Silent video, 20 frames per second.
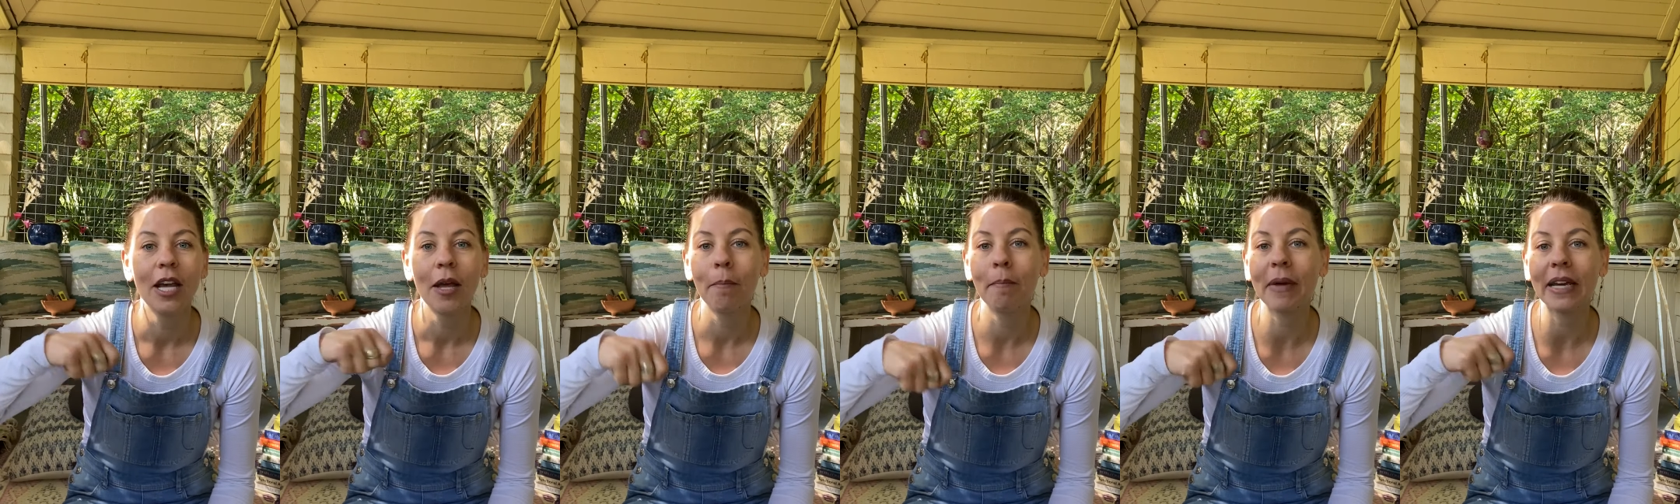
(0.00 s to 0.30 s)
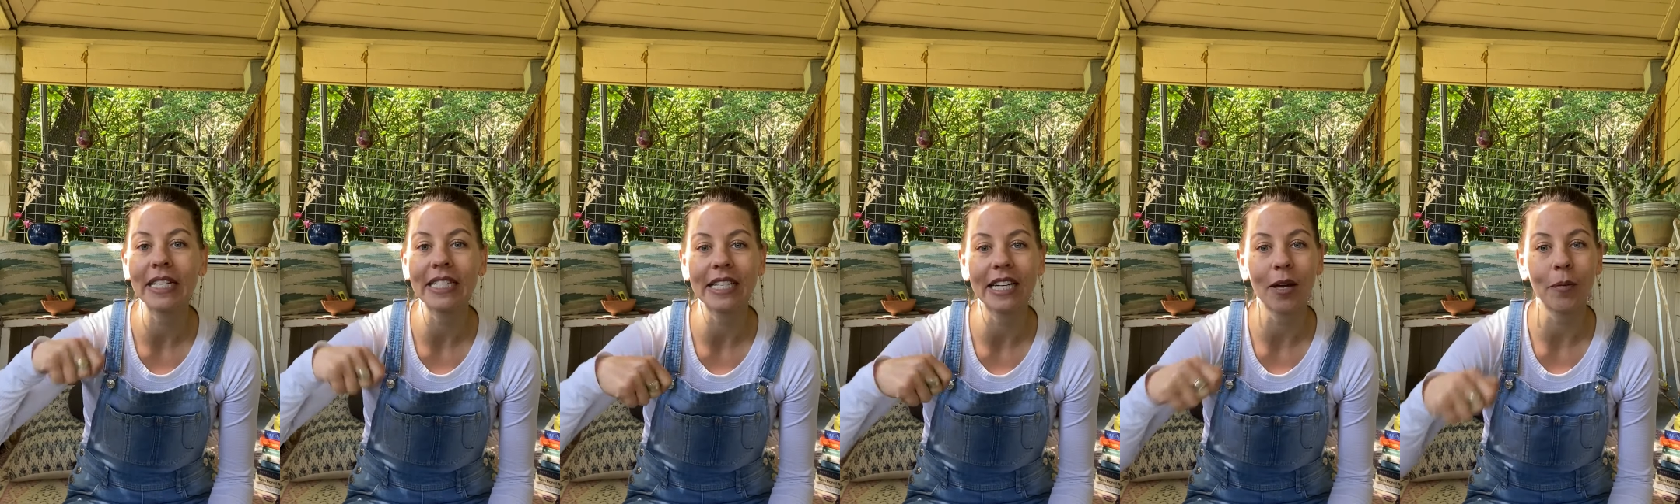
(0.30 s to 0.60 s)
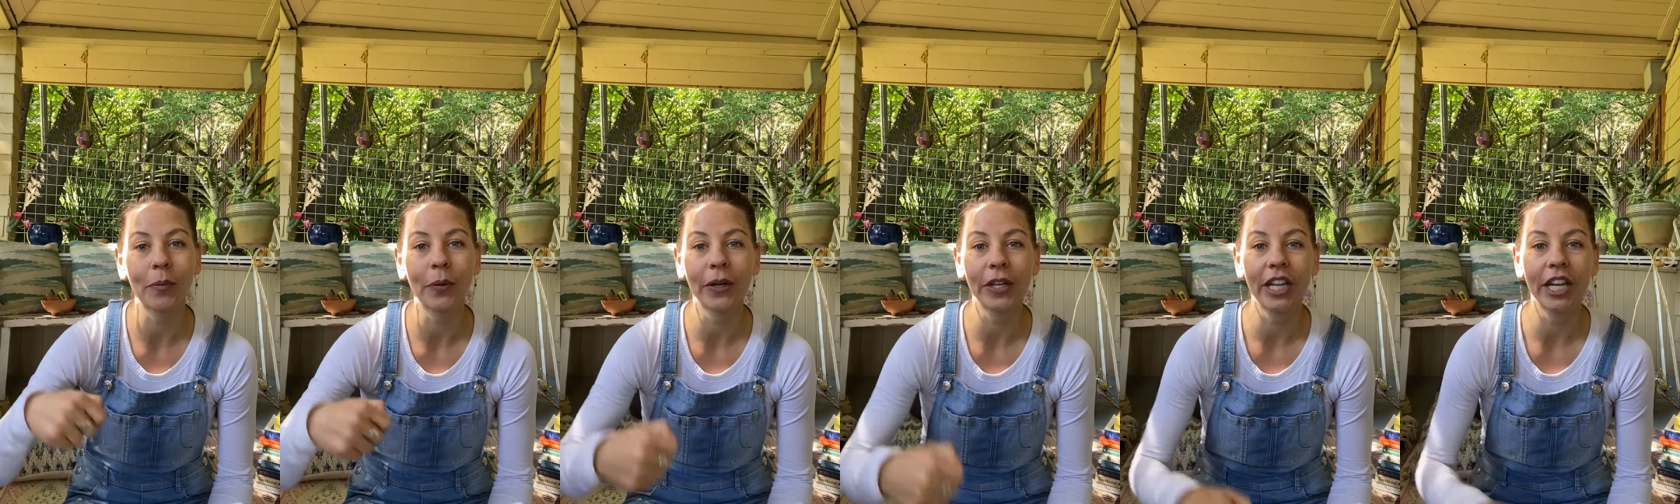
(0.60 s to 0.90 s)
mix it
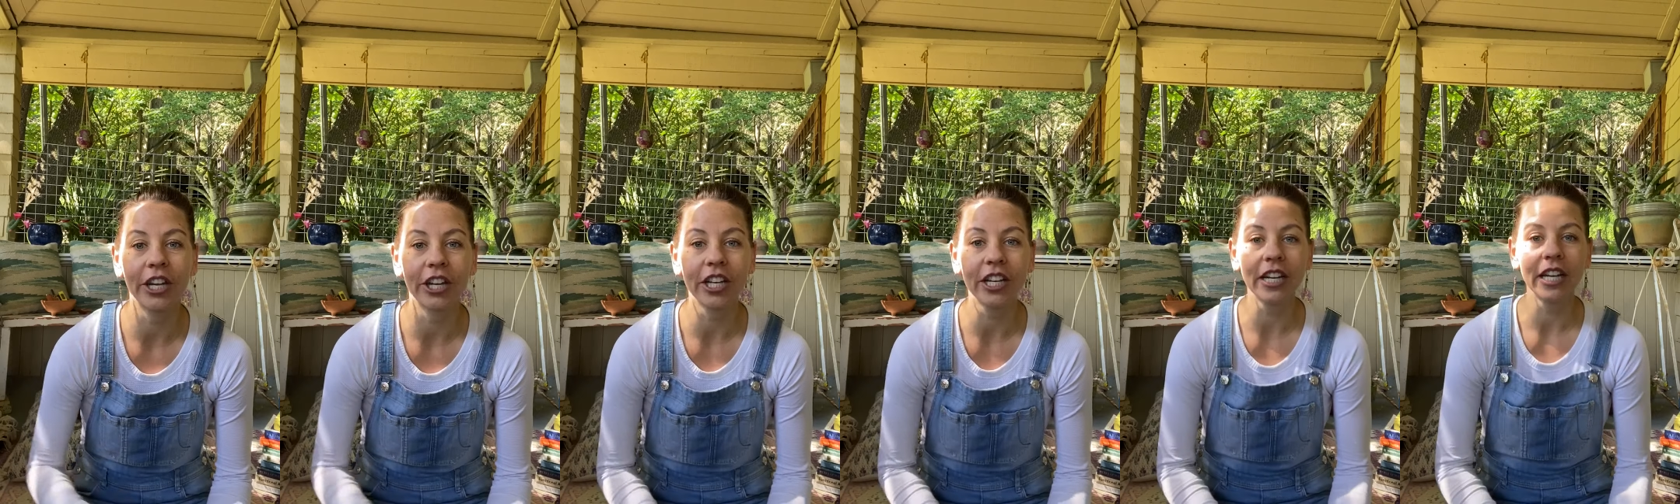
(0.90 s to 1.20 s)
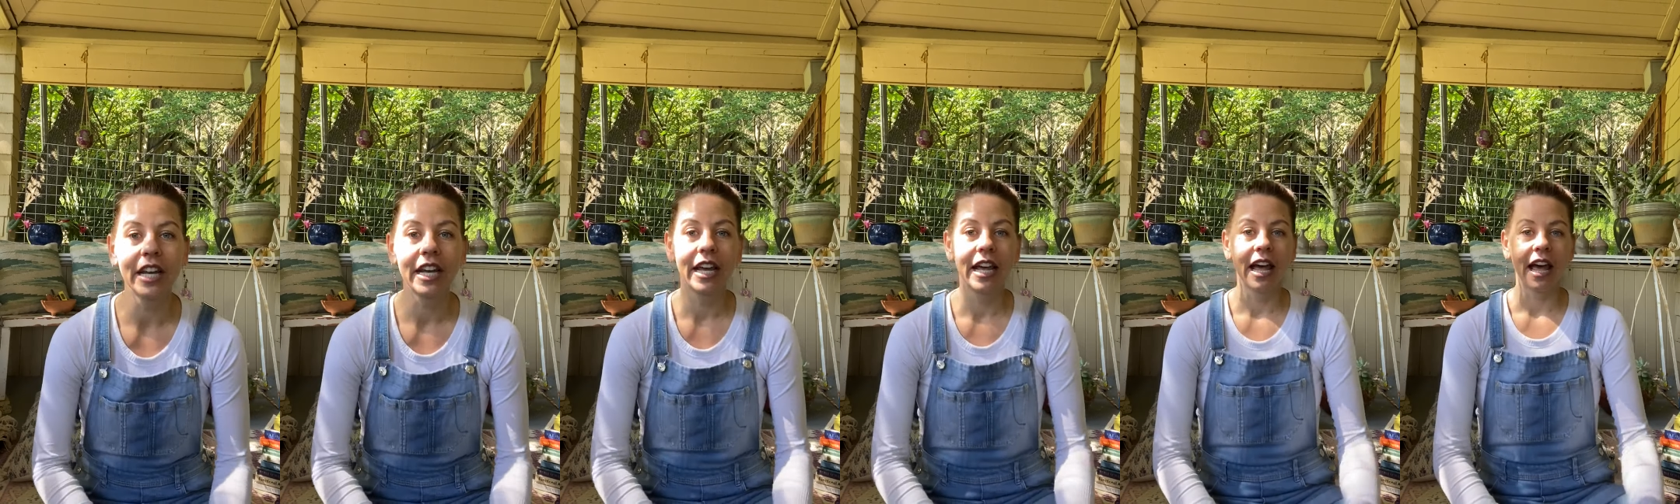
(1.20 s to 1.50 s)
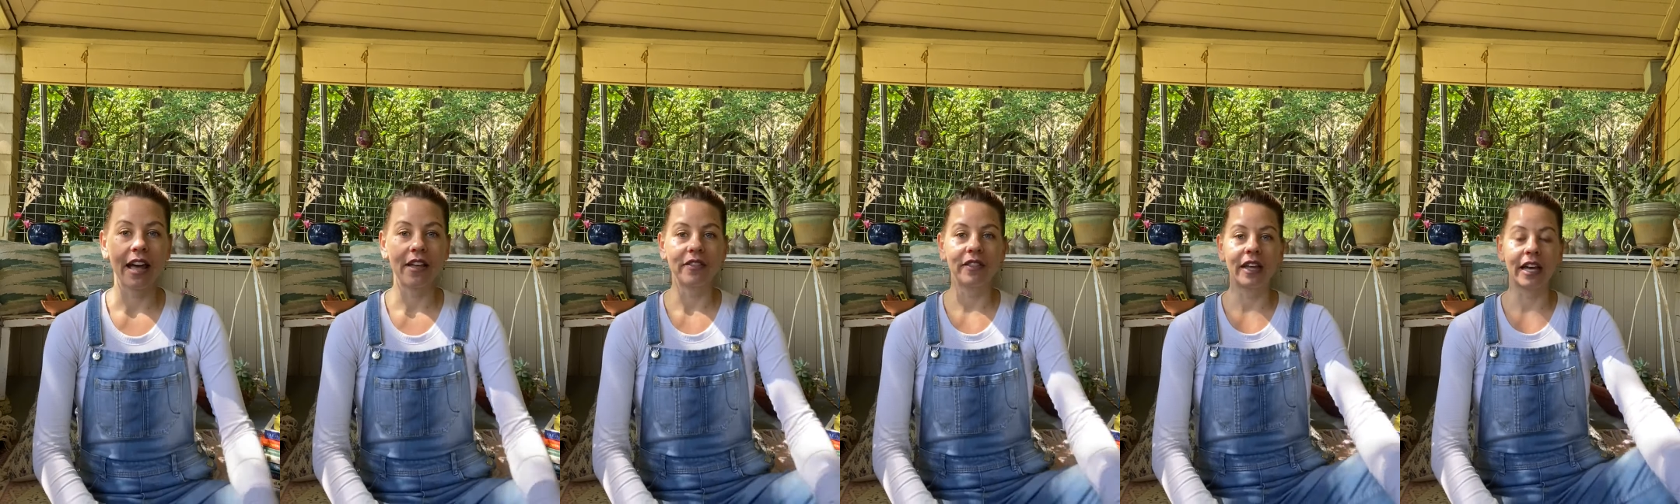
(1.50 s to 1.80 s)
up really good,
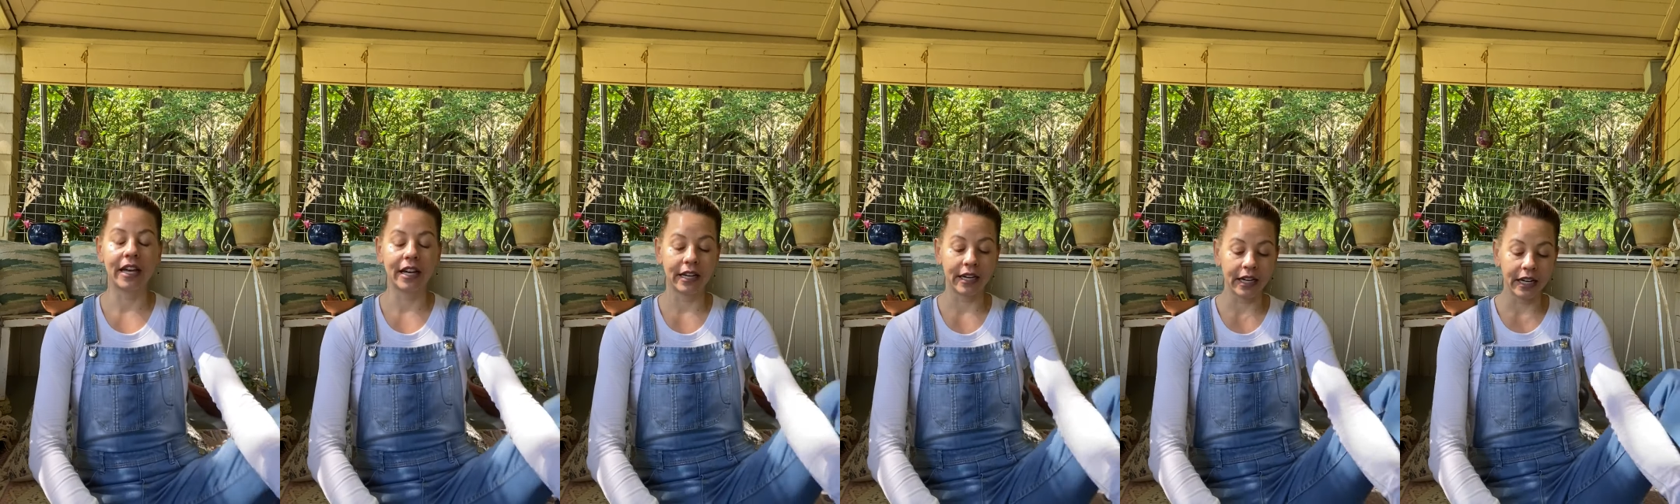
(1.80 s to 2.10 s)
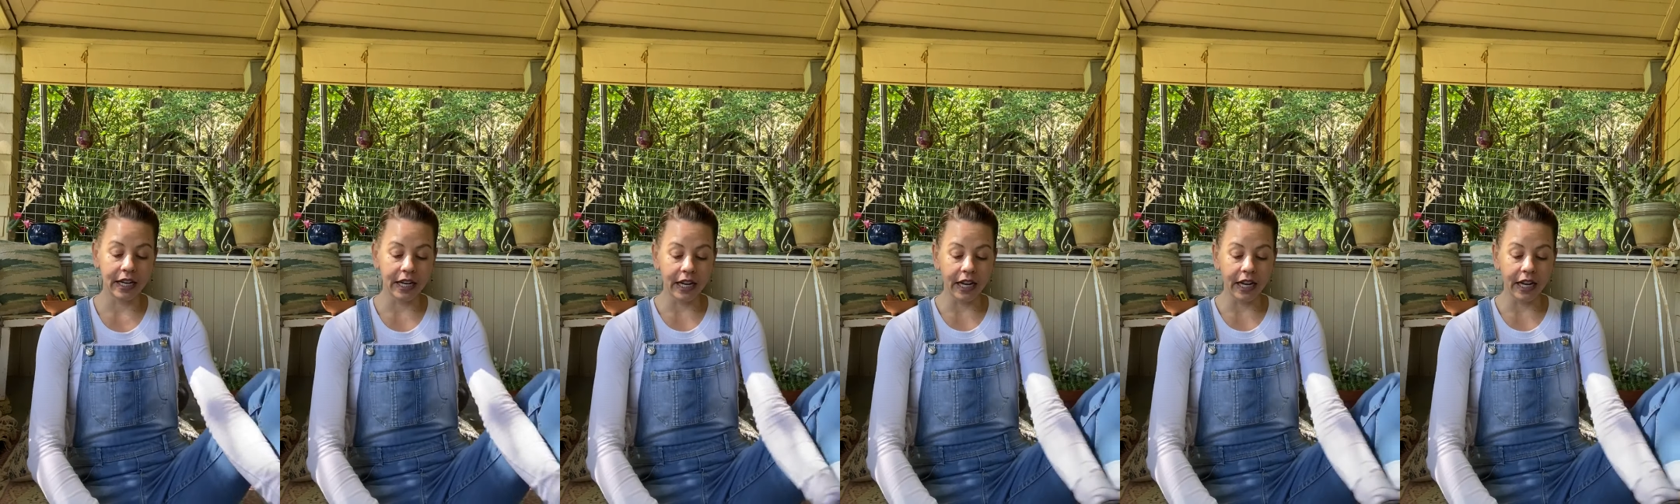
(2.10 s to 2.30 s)
and then